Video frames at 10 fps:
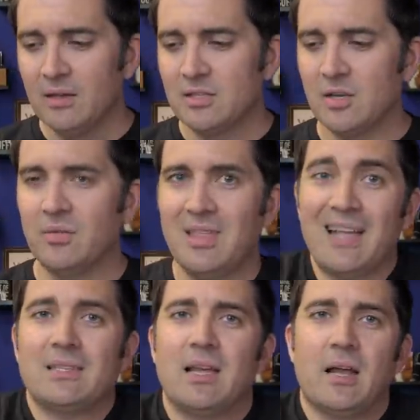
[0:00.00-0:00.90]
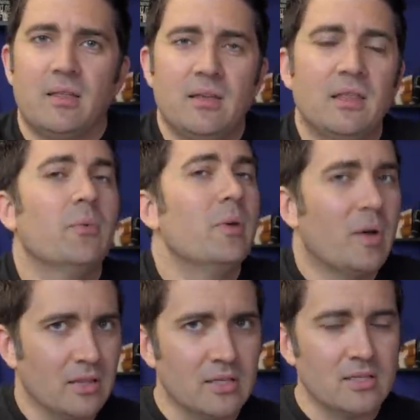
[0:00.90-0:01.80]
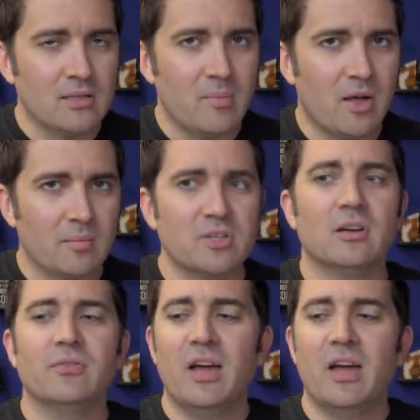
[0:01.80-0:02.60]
So that's the kind of thing that we might list on the bottom shelf.